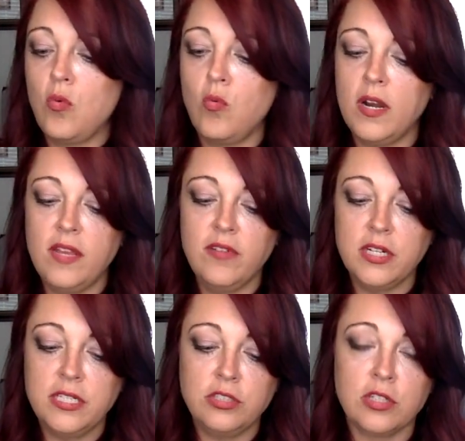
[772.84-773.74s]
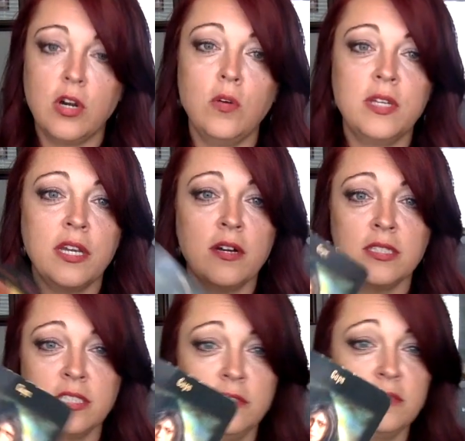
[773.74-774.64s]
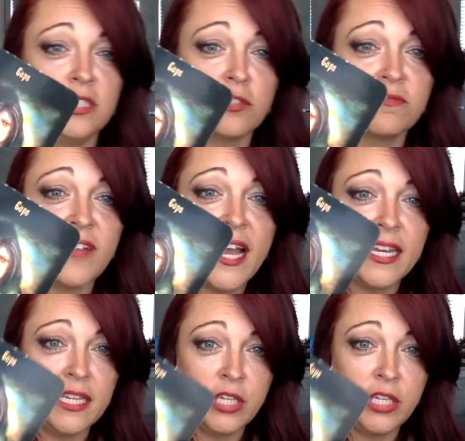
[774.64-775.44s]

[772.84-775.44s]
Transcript: whatever it is you're holding on to that you're fighting